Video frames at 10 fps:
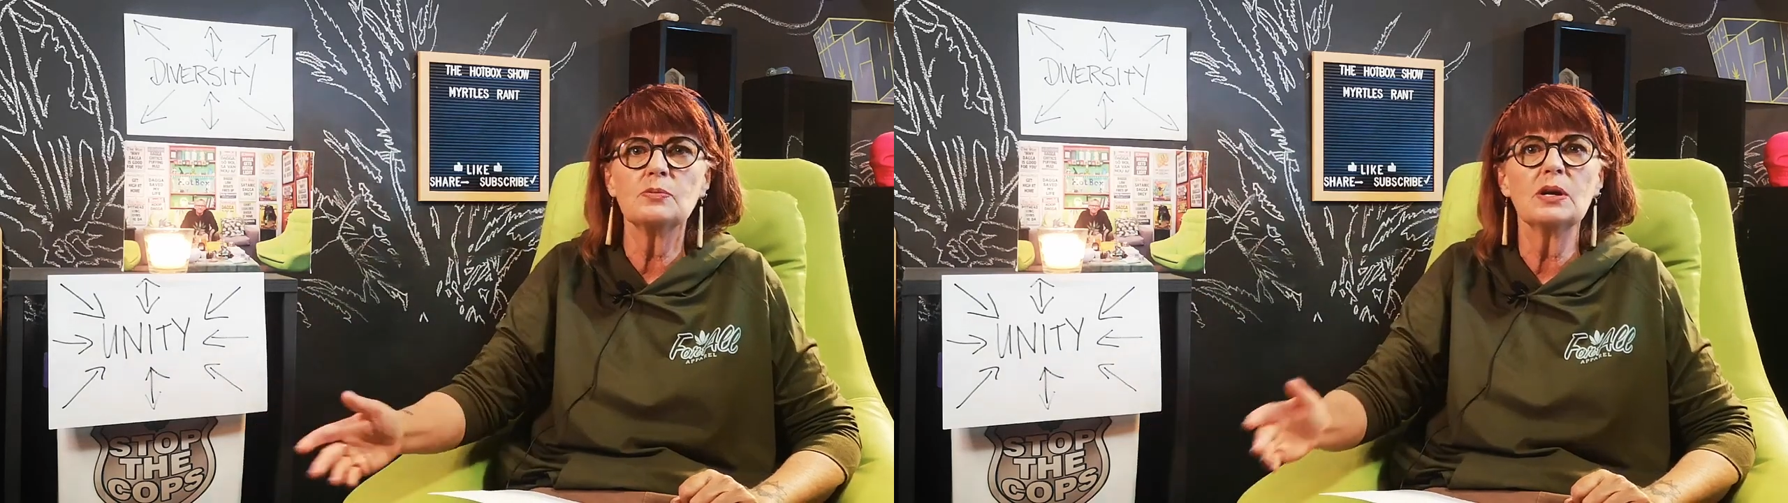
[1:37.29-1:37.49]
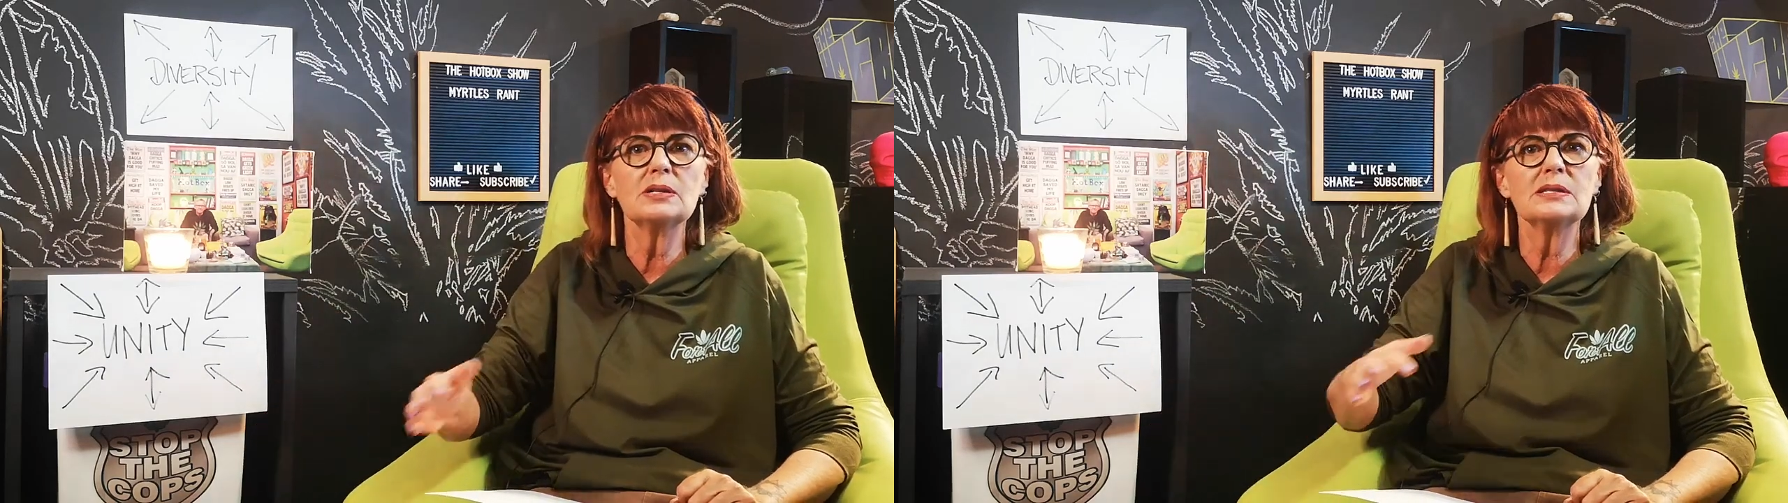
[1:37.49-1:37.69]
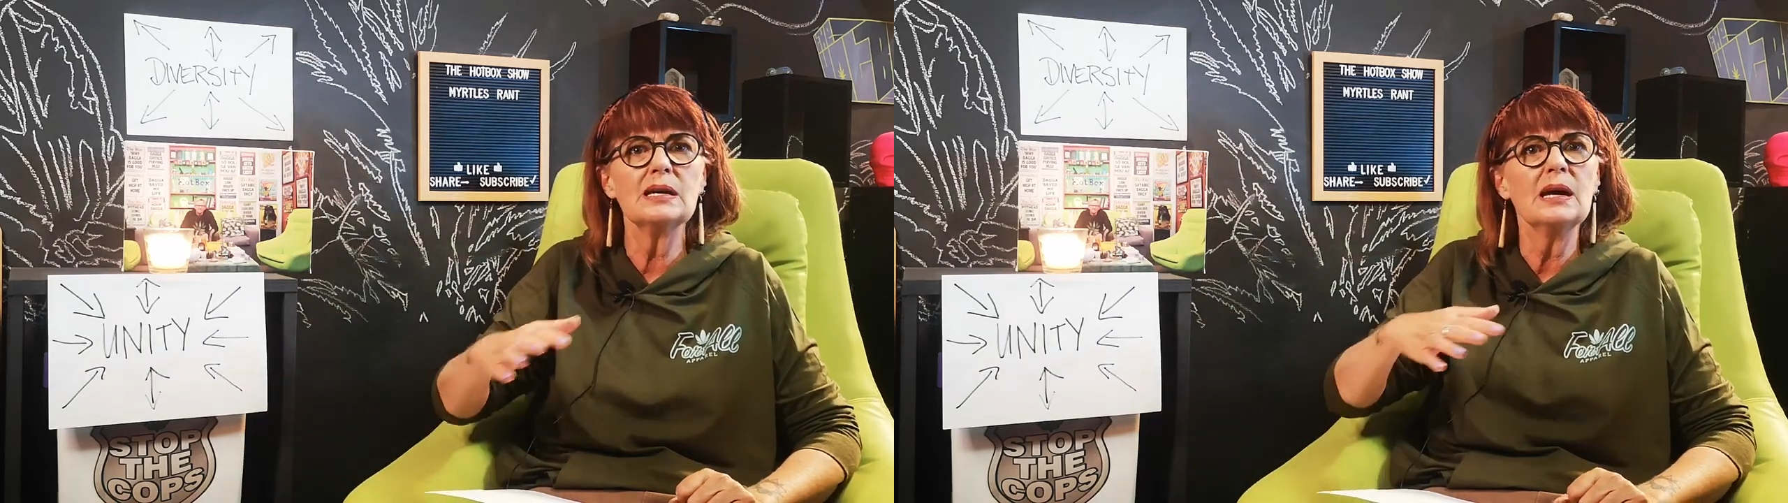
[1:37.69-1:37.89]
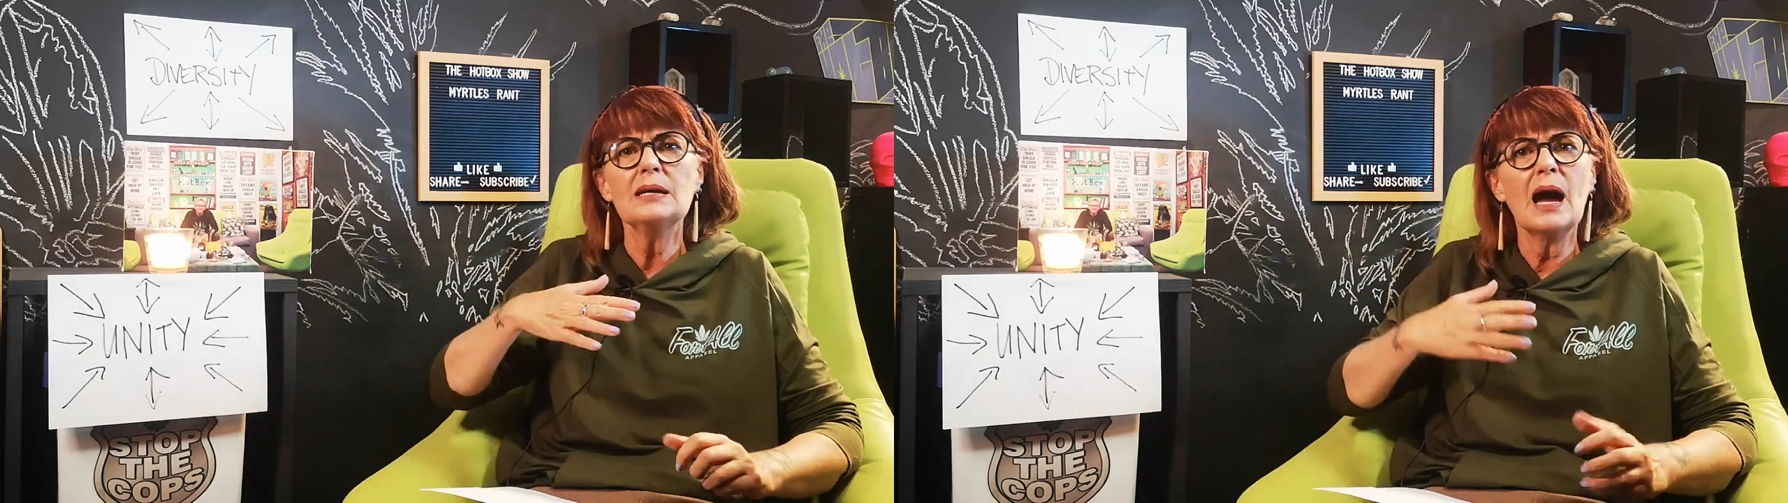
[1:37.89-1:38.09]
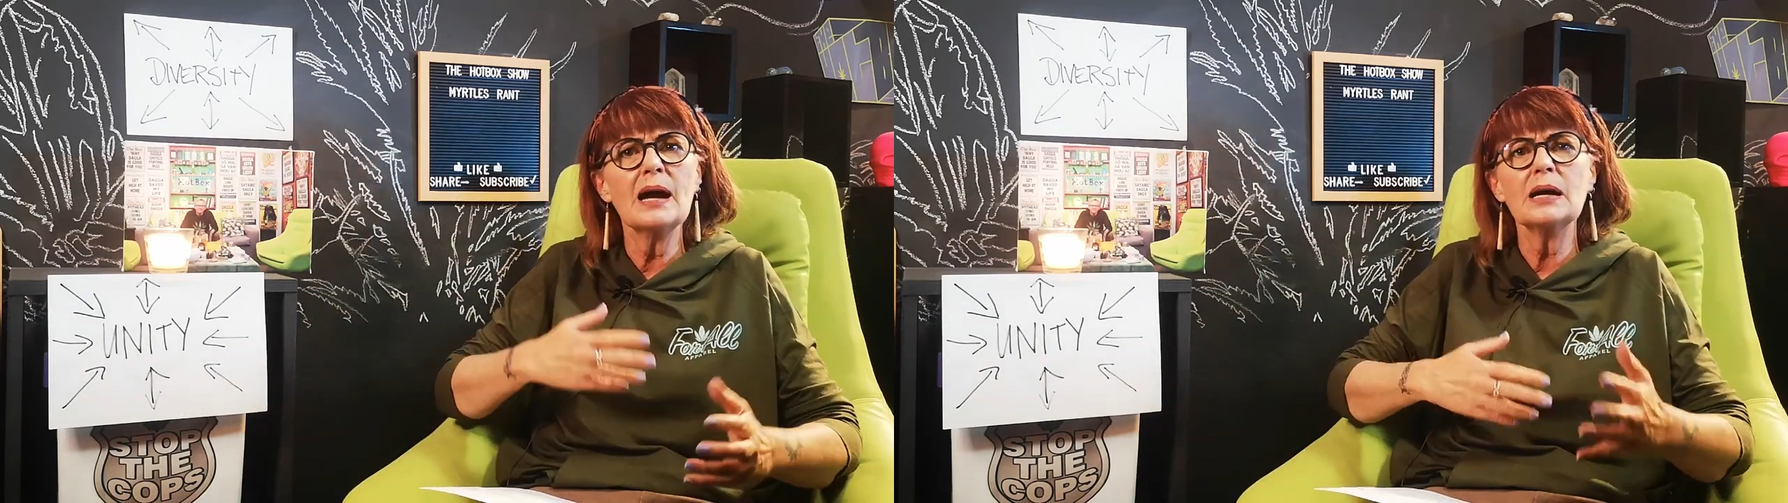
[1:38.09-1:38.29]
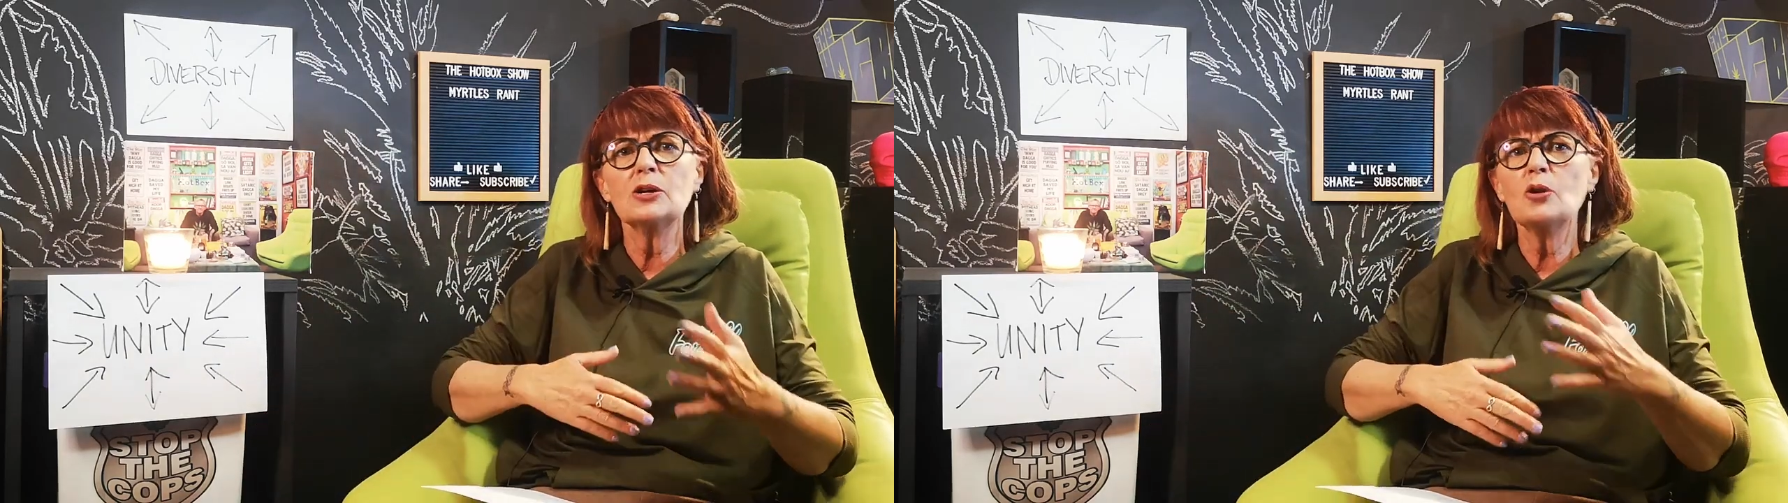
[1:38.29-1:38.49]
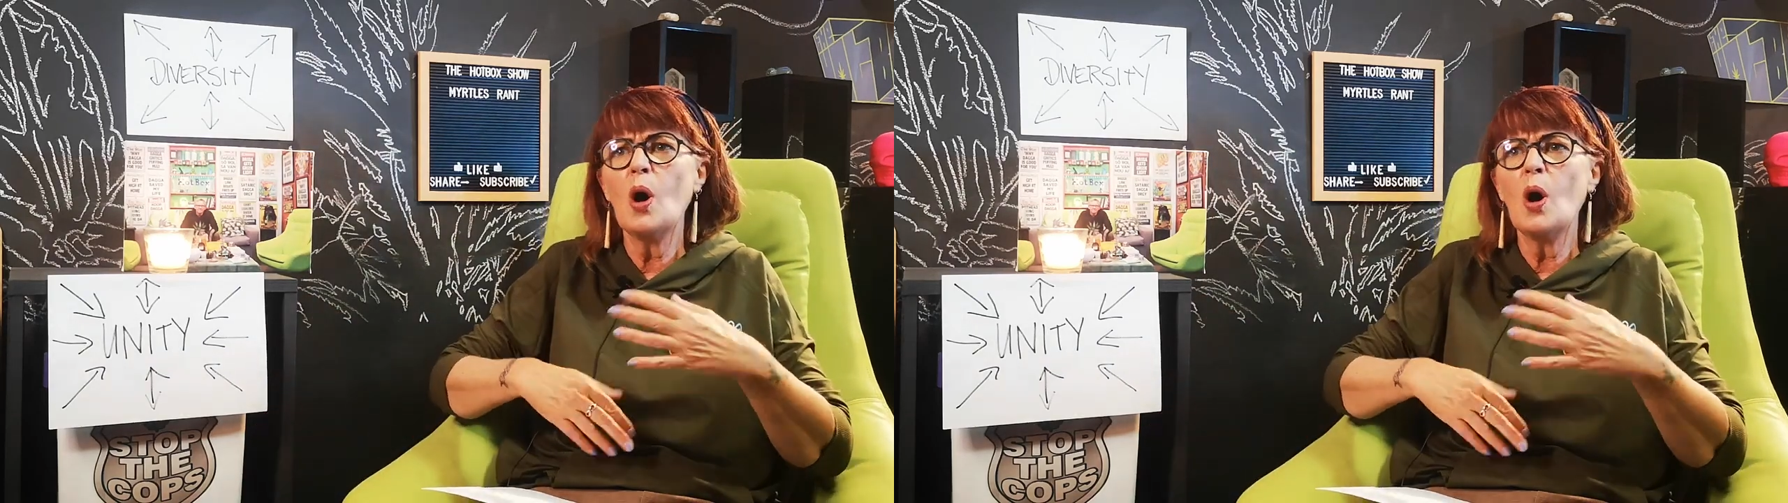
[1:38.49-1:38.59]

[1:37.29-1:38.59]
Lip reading: We could see young and